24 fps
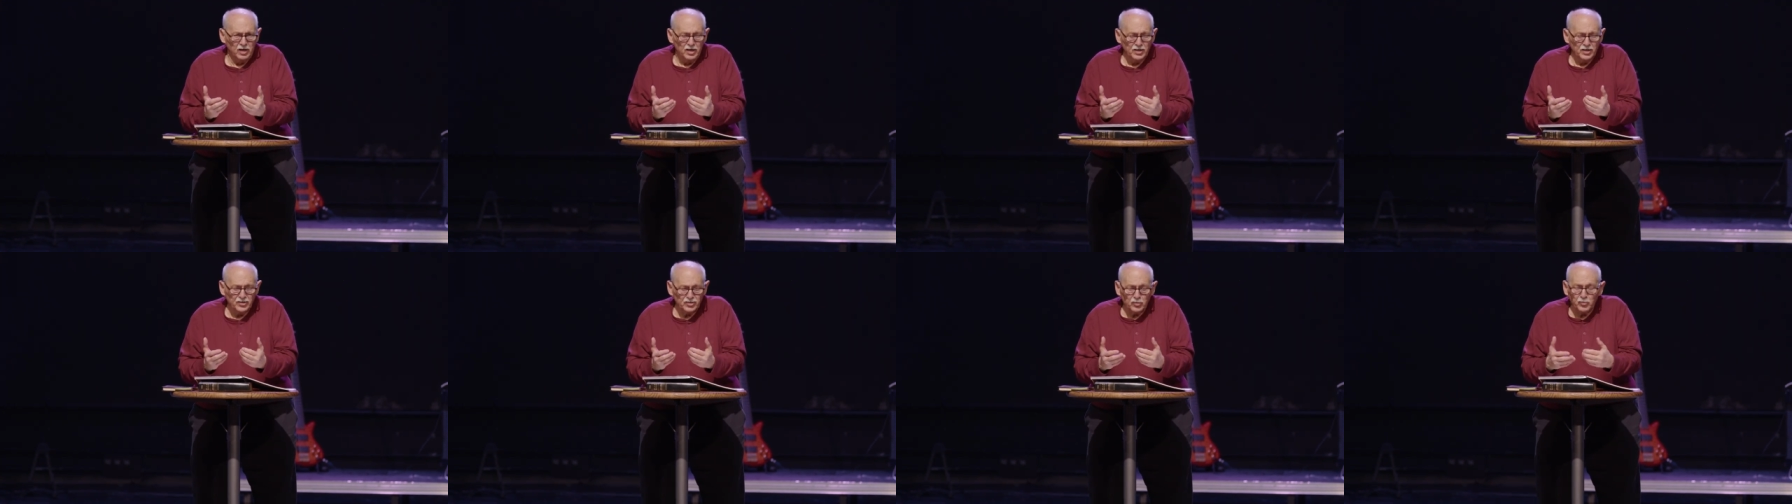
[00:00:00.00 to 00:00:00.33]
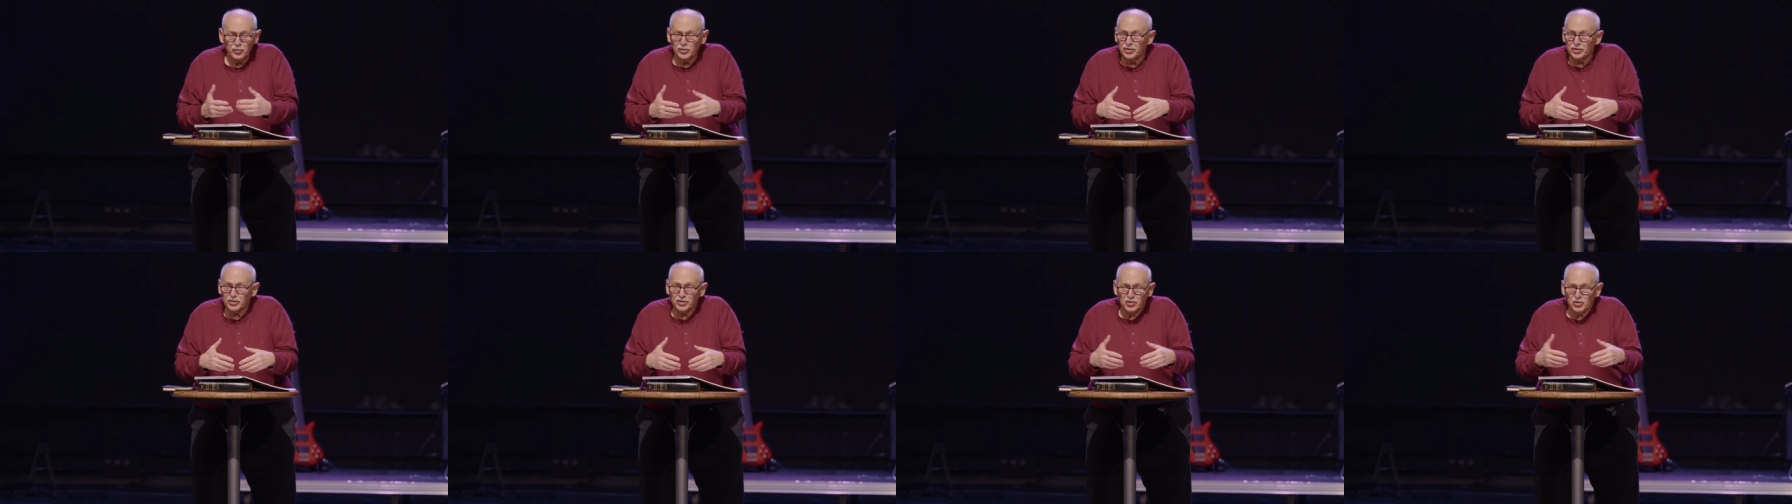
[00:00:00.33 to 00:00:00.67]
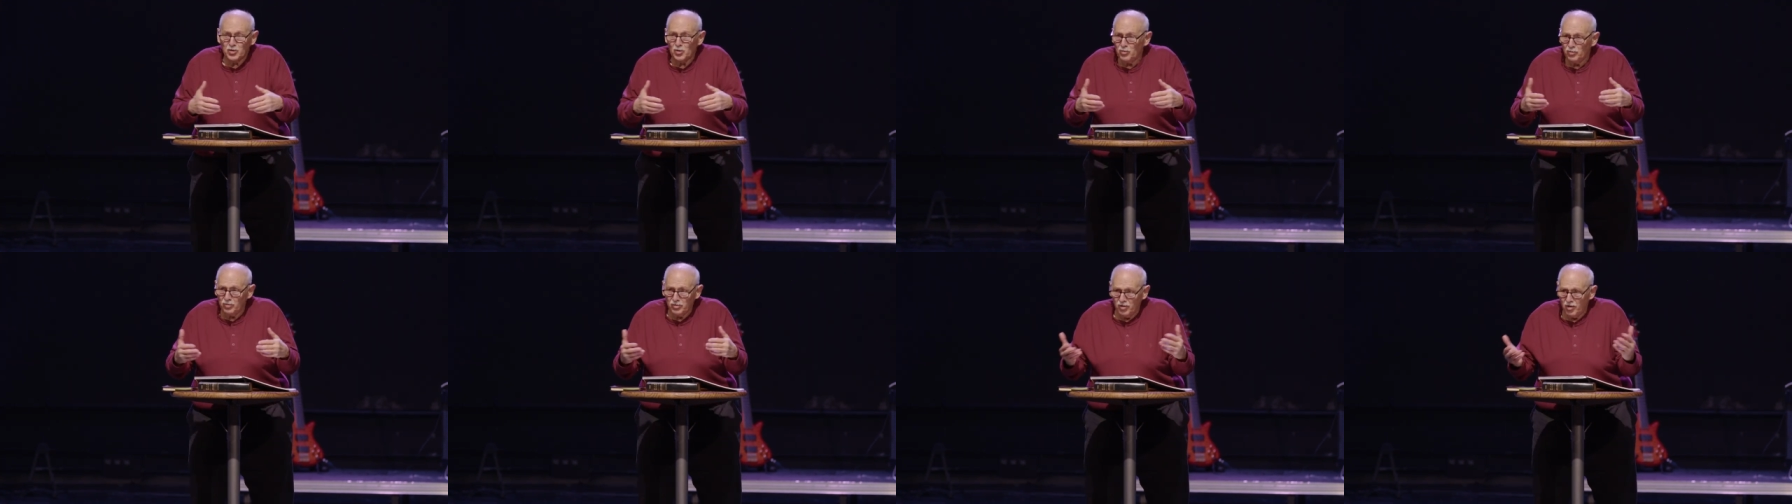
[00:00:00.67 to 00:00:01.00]
So we just
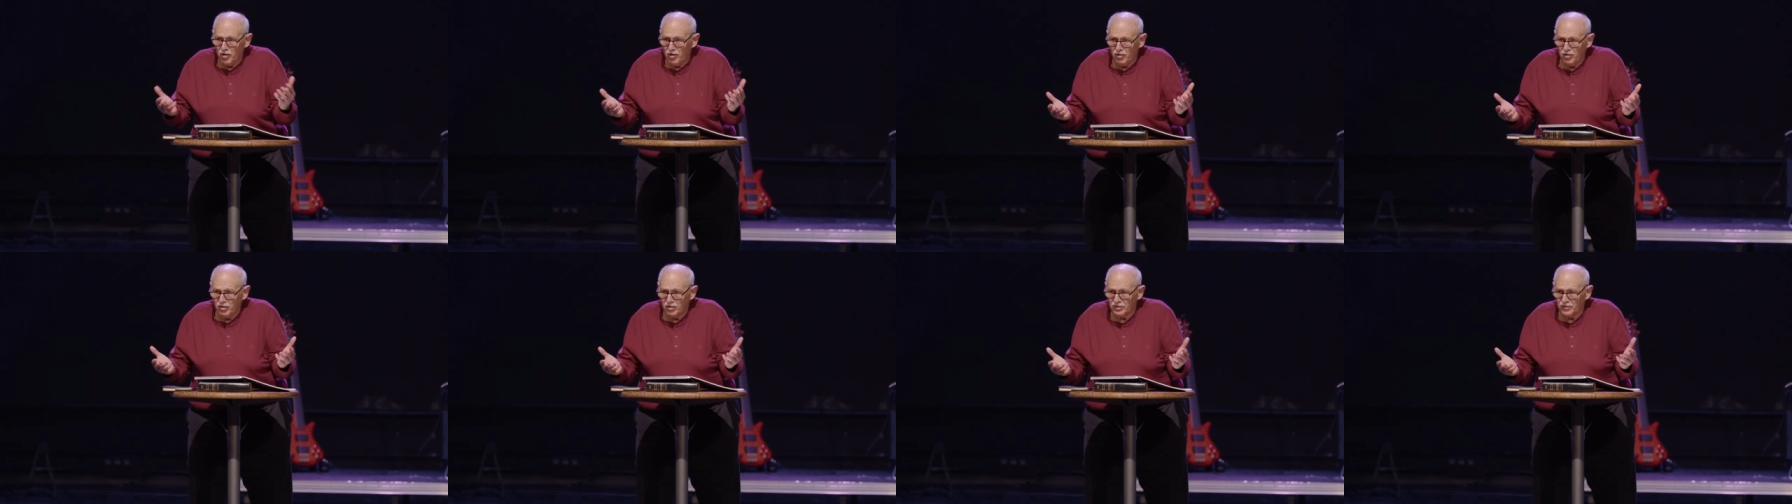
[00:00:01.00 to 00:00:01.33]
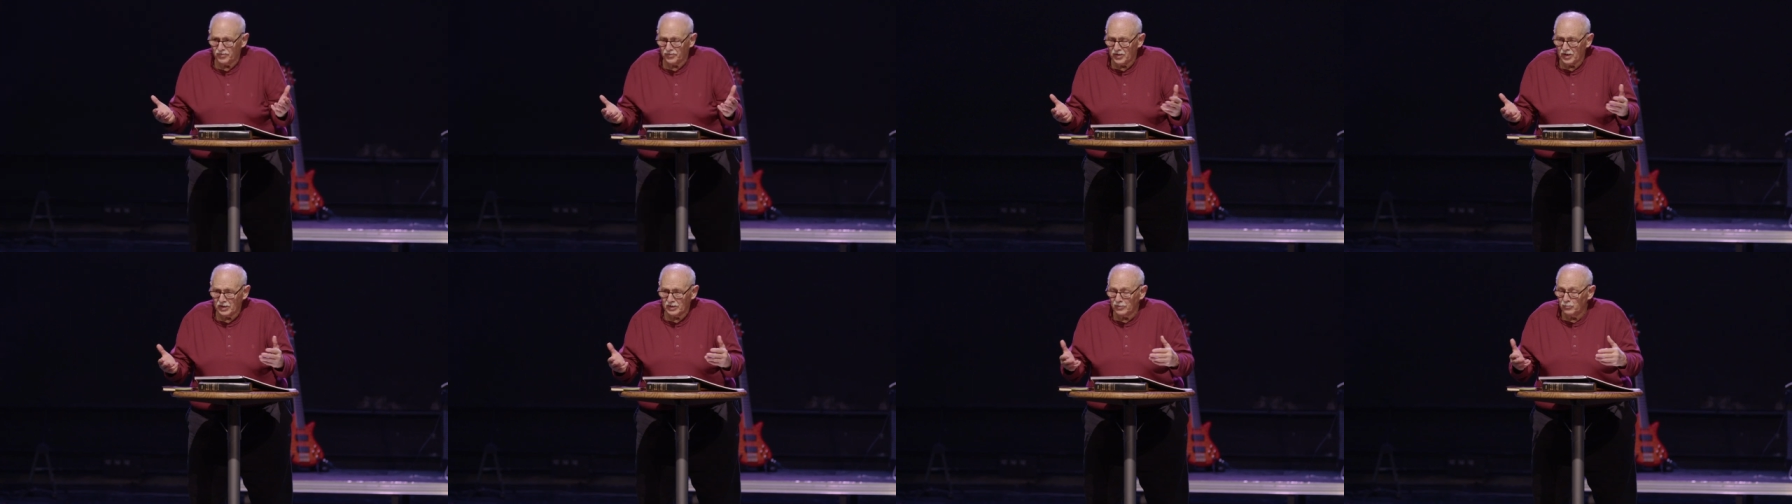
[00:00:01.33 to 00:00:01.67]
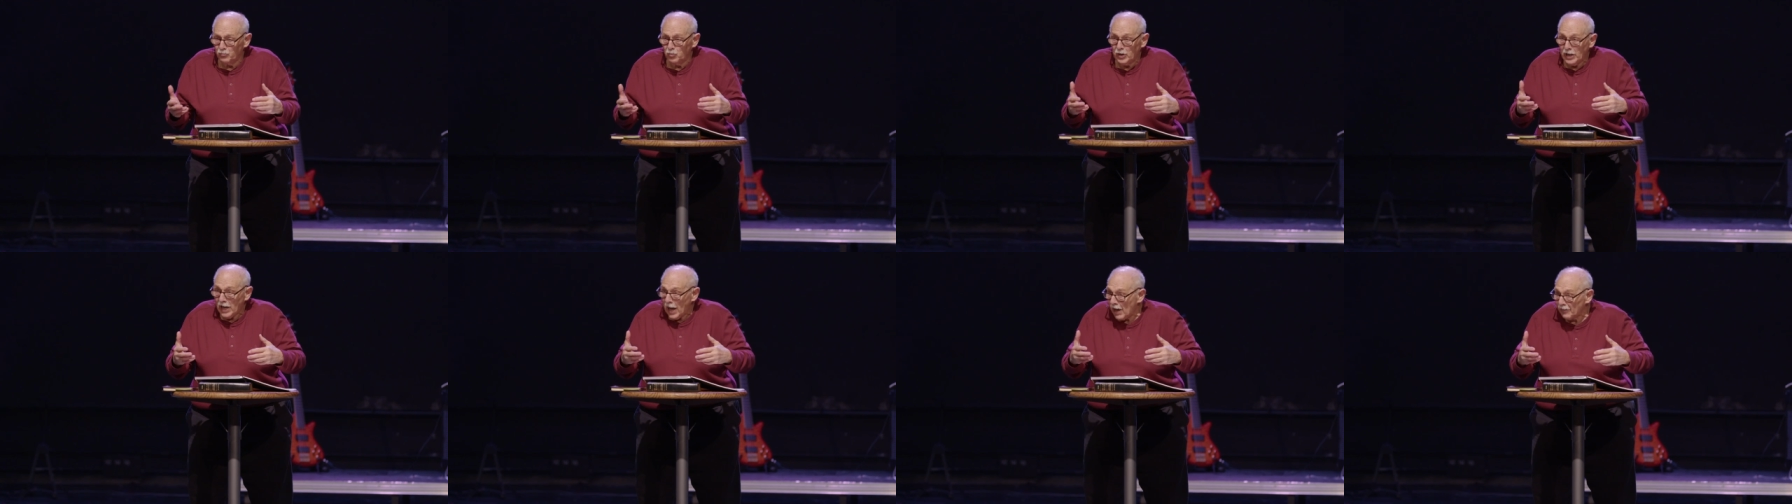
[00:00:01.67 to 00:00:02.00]
go along thinking
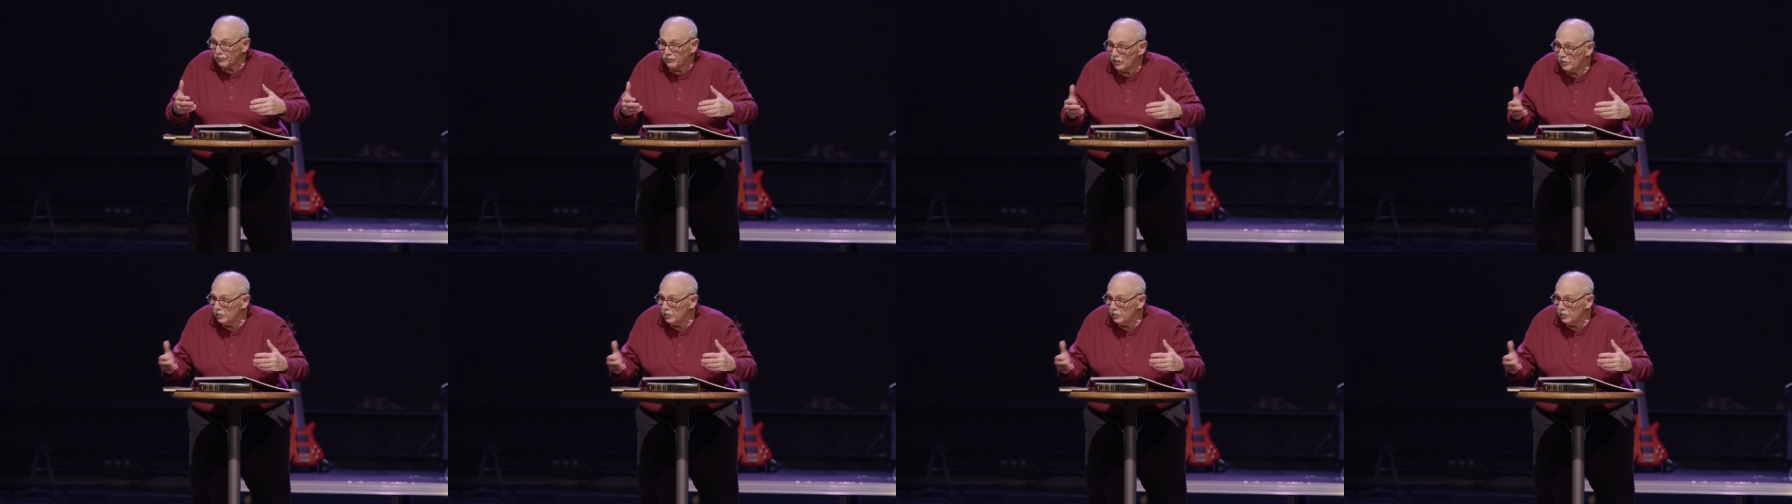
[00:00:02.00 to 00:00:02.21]
we have to